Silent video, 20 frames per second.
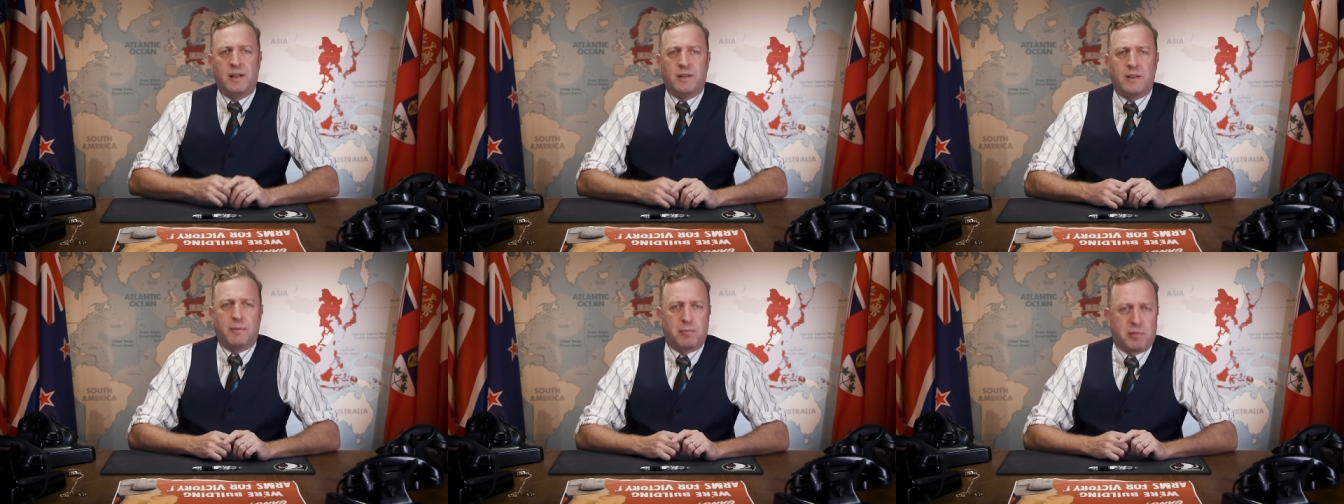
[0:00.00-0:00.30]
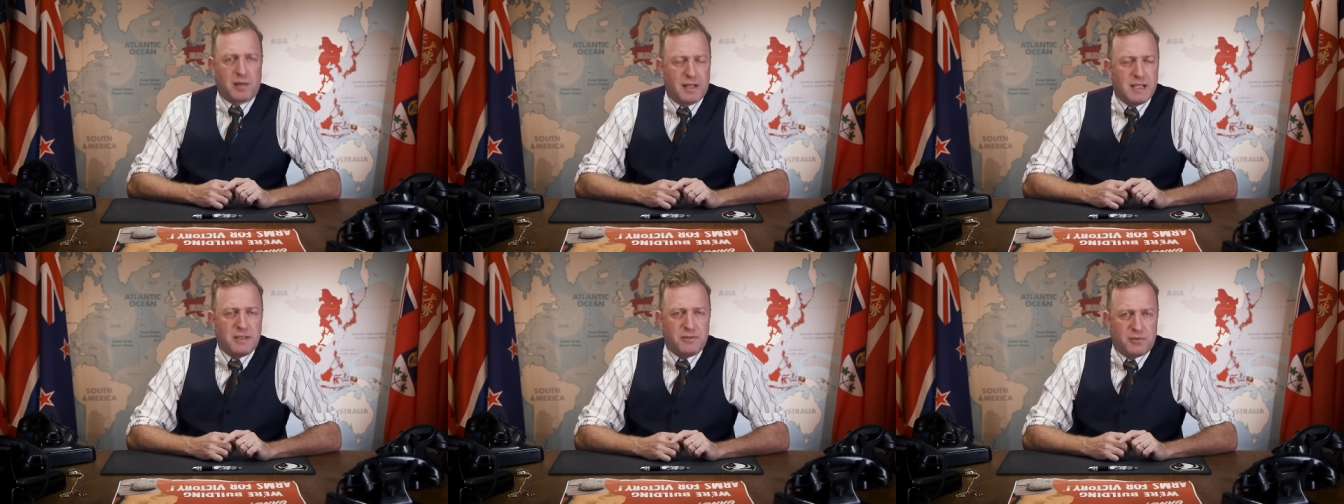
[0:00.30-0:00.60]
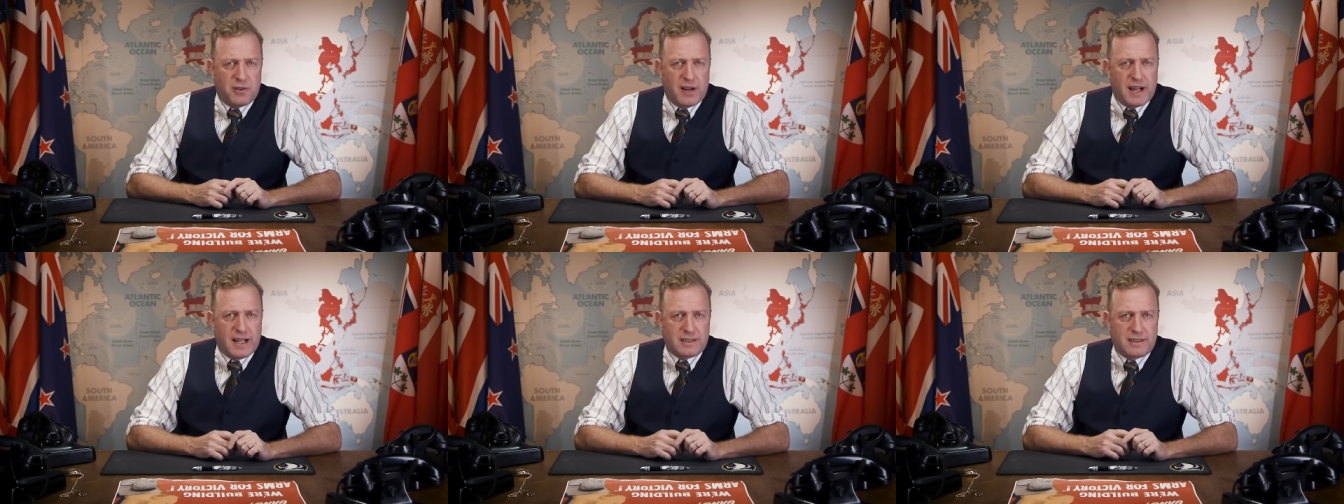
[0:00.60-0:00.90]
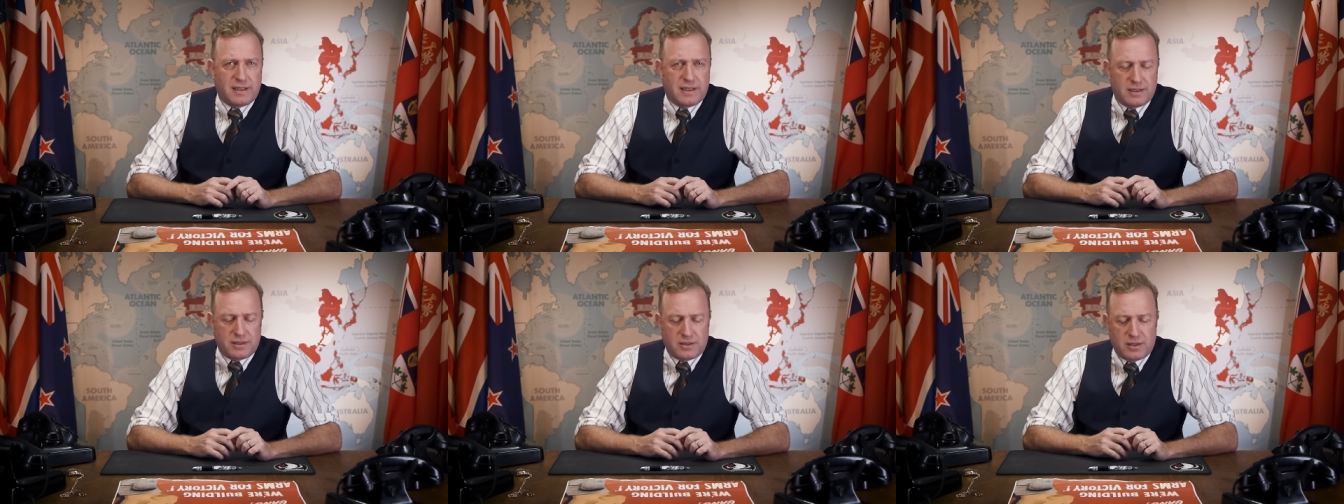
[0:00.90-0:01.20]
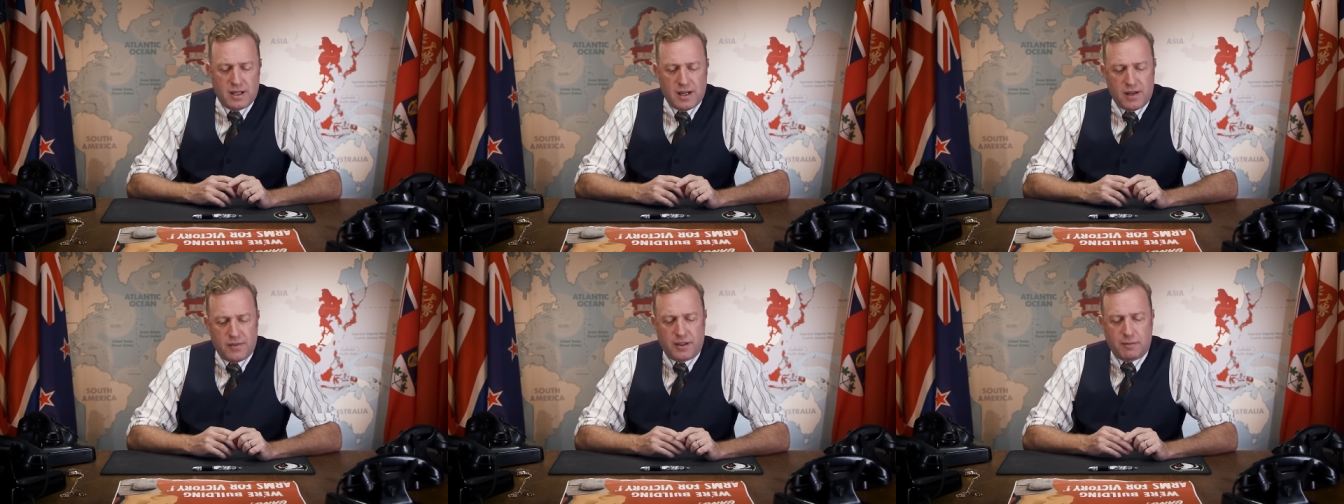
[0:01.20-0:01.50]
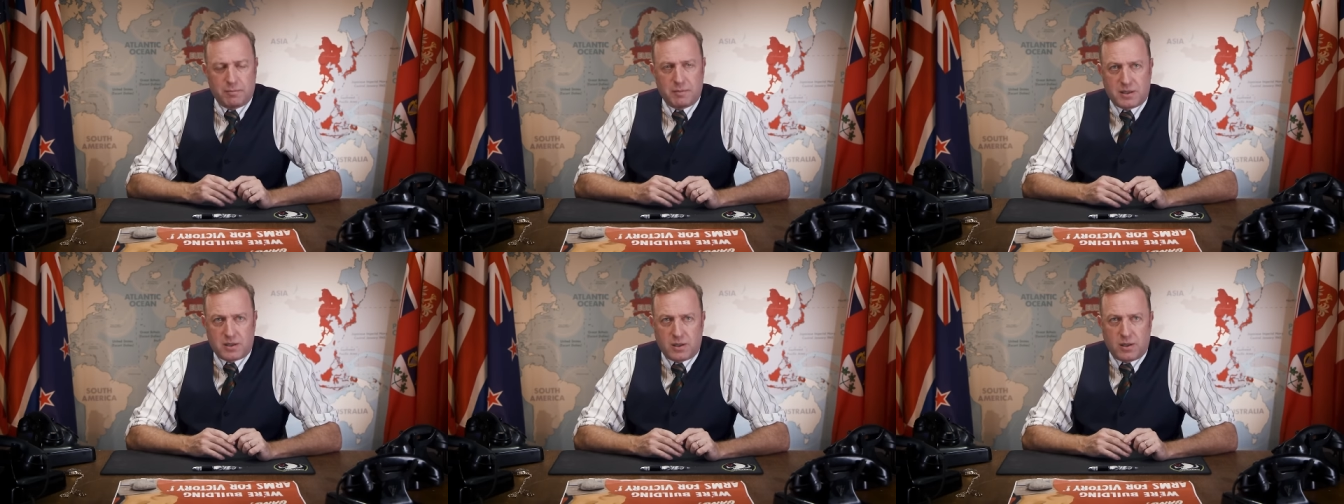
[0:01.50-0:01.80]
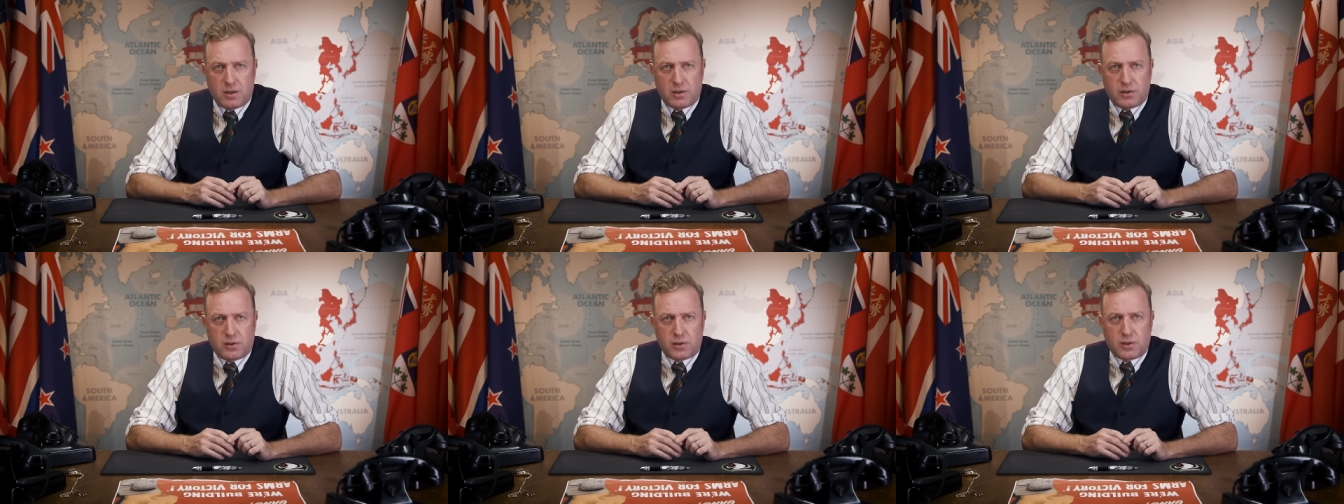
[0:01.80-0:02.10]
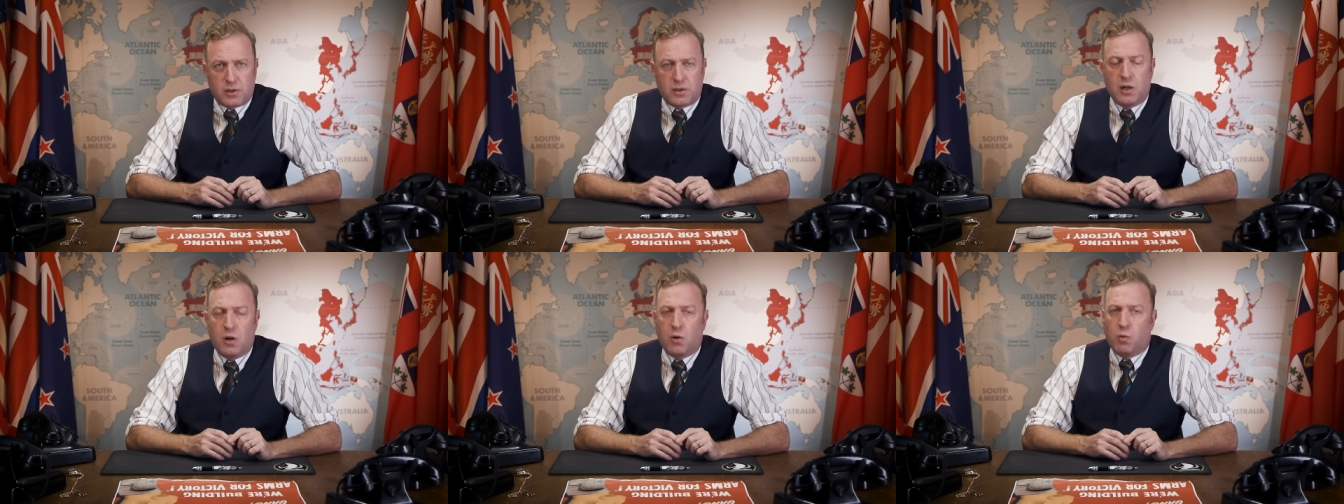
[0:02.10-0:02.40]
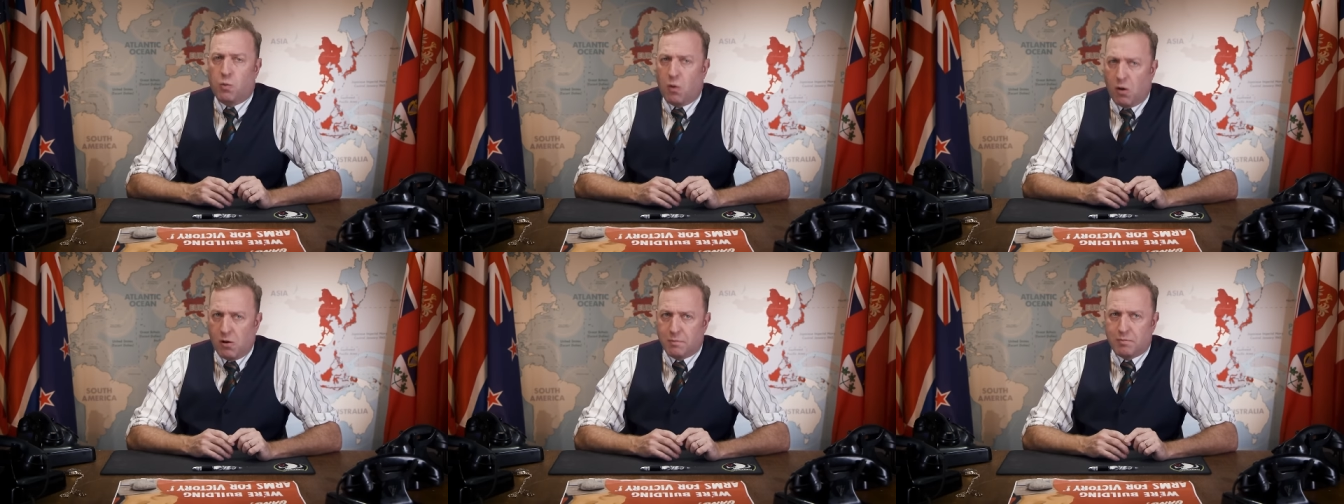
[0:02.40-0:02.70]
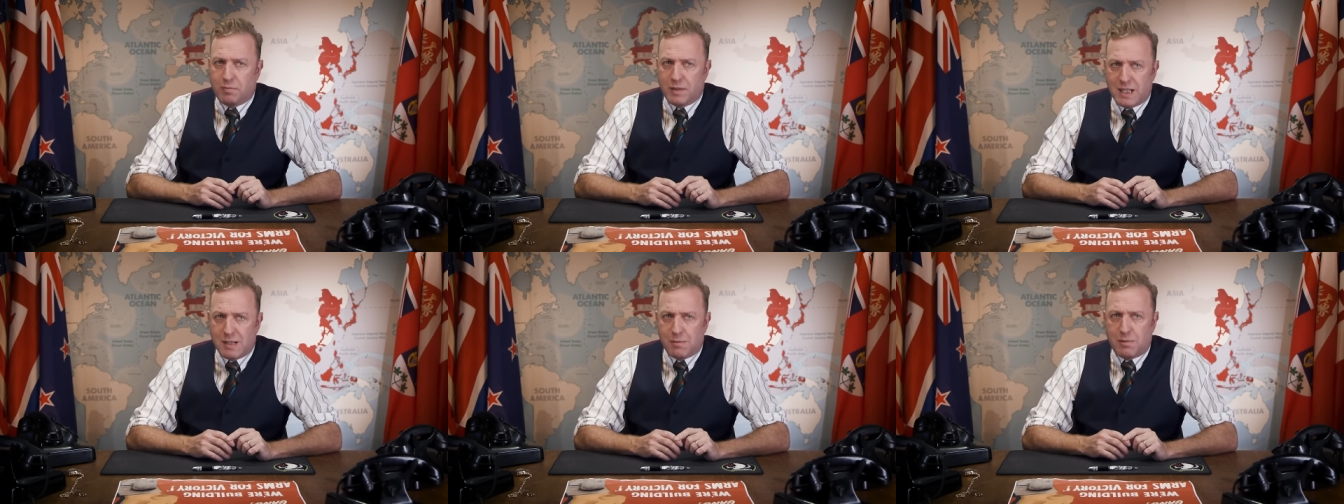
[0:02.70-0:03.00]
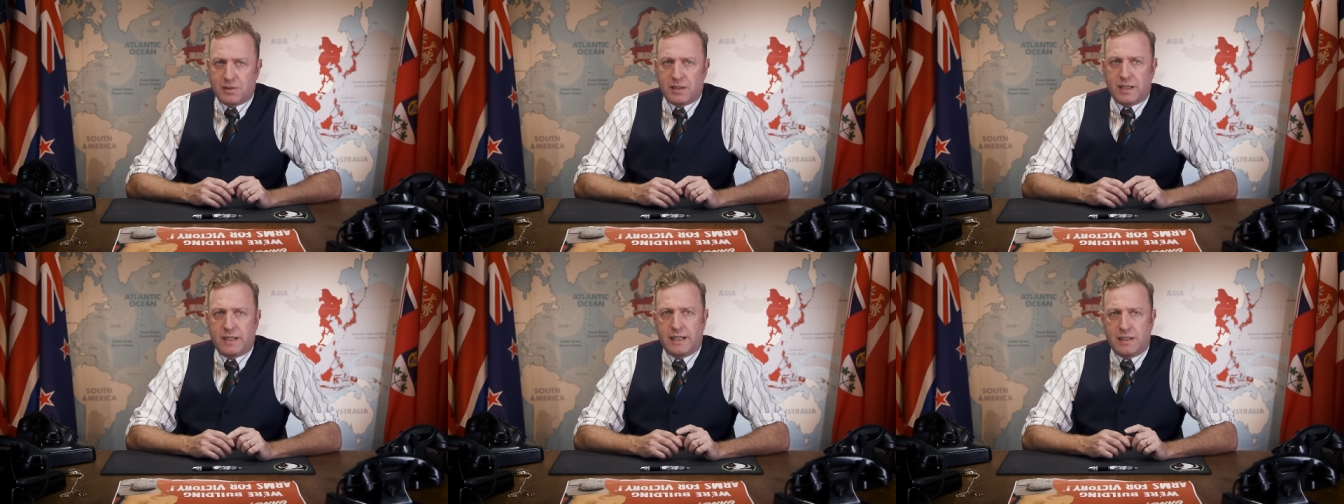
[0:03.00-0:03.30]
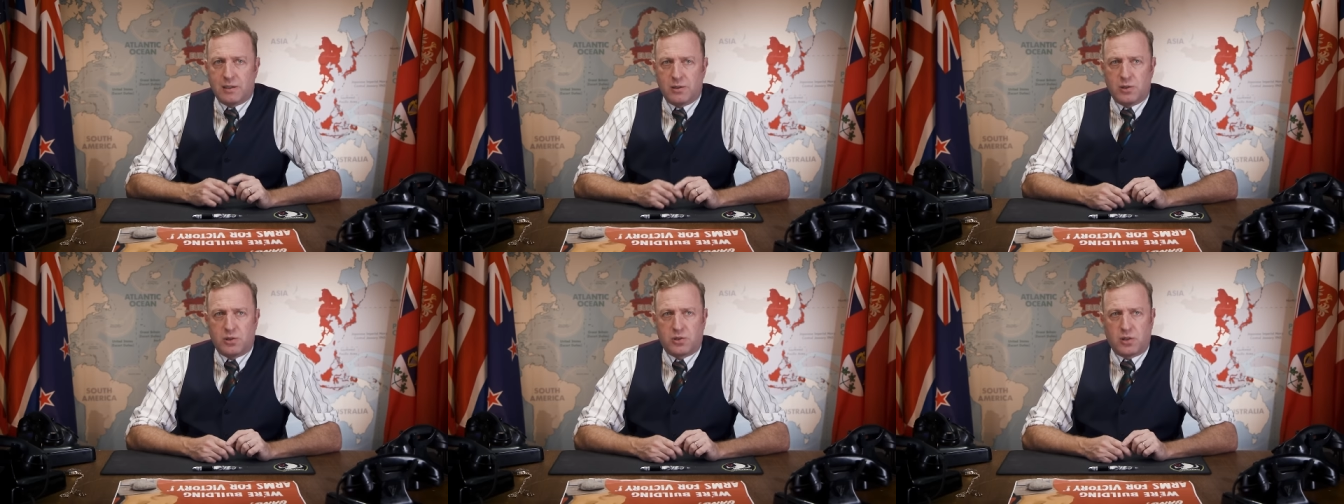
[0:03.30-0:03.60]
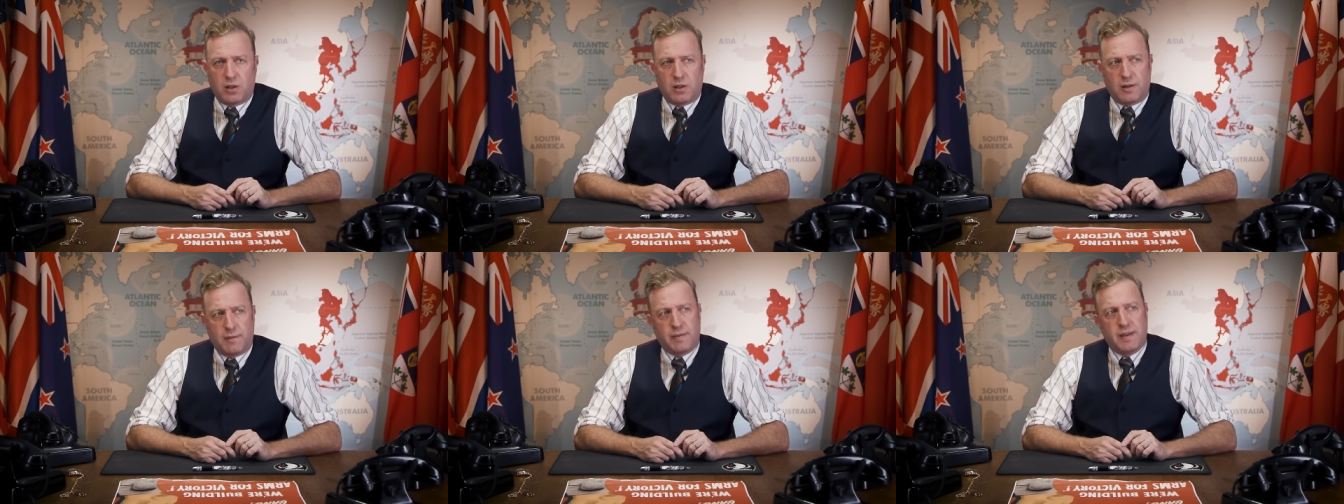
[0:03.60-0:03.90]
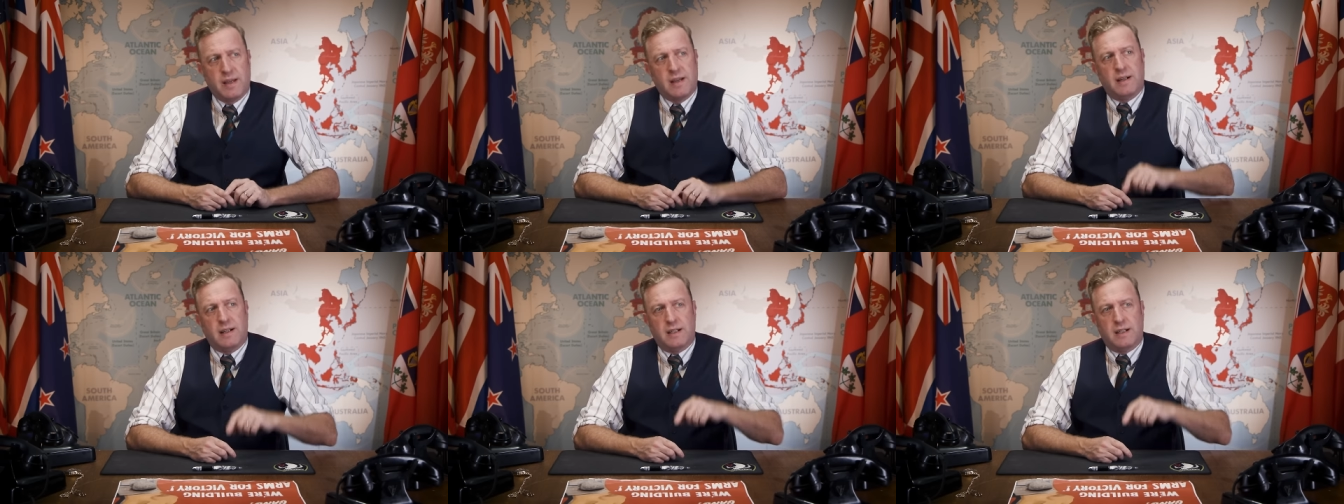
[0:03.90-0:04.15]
the plain fact is that MacArthur won't be able to hit Luzon